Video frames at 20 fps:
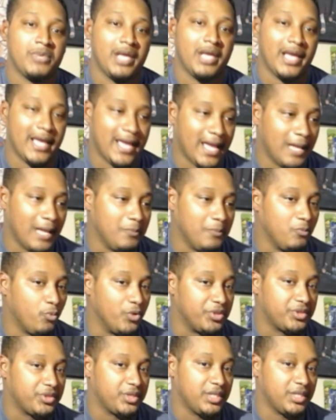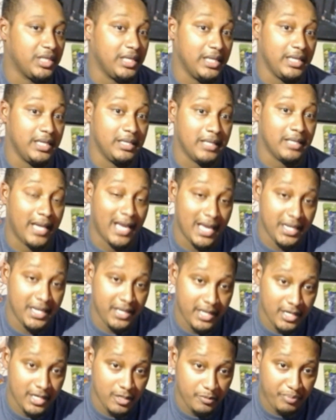And with the
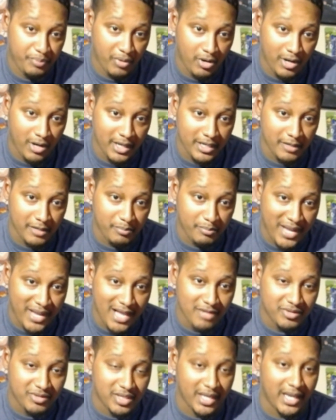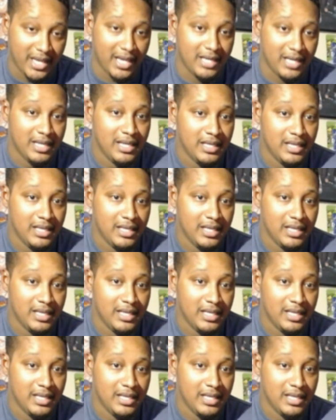handheld part about that,